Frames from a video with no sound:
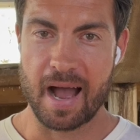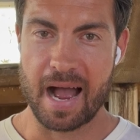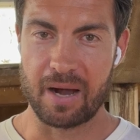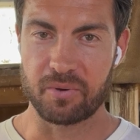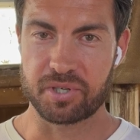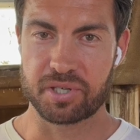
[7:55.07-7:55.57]

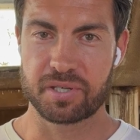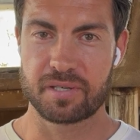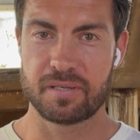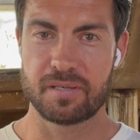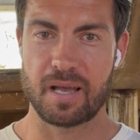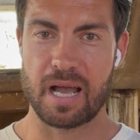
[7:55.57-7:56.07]
Ouch.
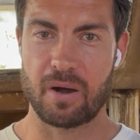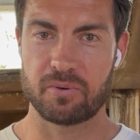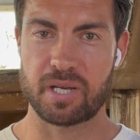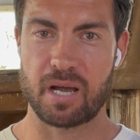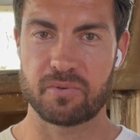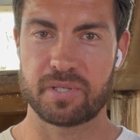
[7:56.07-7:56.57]

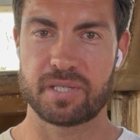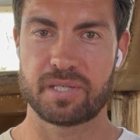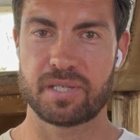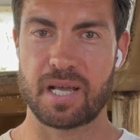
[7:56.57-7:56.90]
Ouch, ouch,